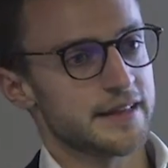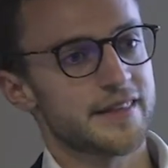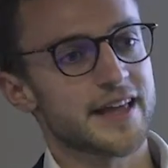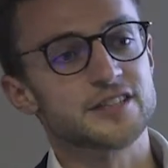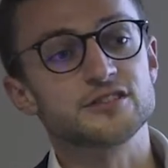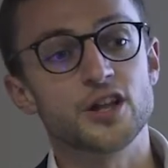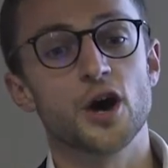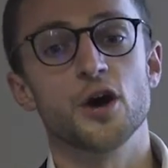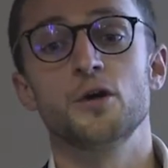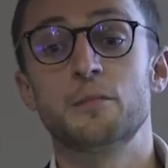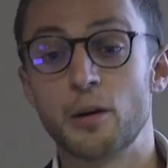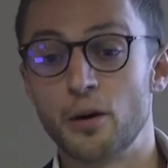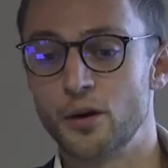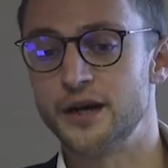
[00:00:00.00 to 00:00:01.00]
there's no
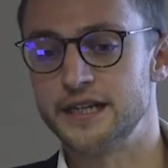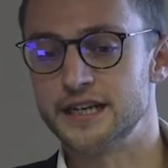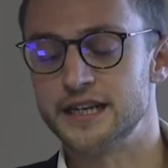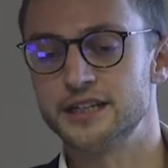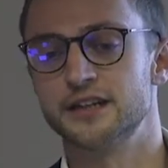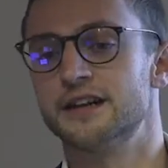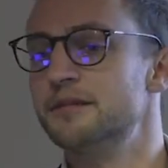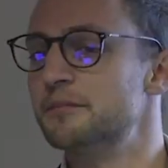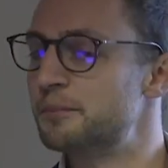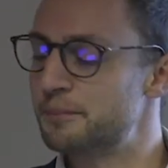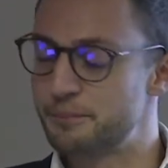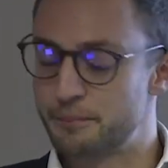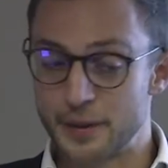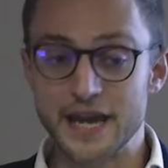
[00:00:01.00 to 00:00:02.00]
point
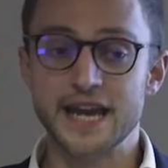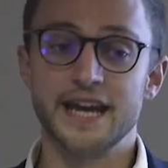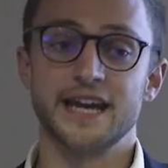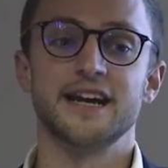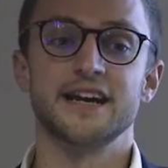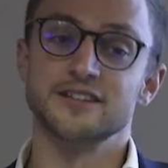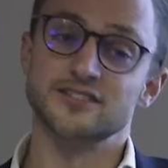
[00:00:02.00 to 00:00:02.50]
being